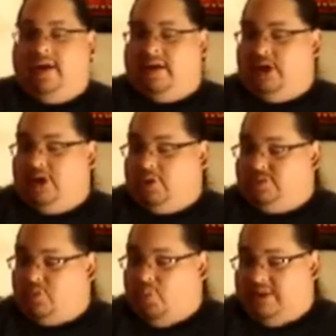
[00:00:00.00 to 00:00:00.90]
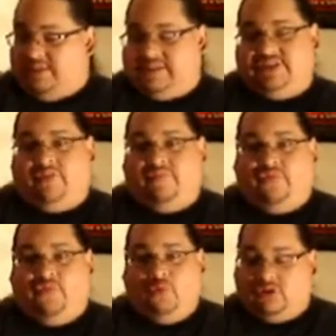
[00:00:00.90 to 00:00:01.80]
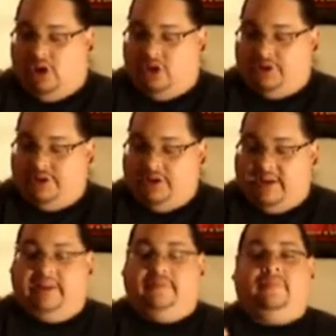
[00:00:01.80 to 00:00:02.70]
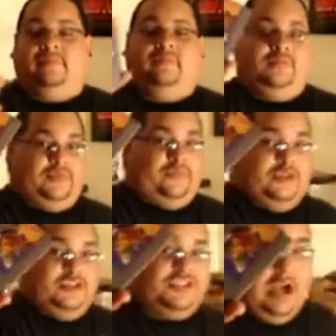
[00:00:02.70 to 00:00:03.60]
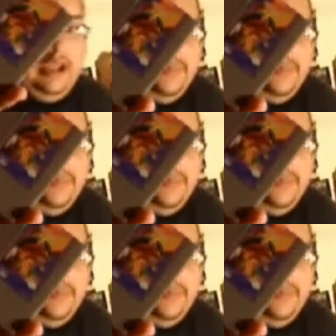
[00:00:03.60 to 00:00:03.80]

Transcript: Gargoyle's Quest is in full color, and for the first time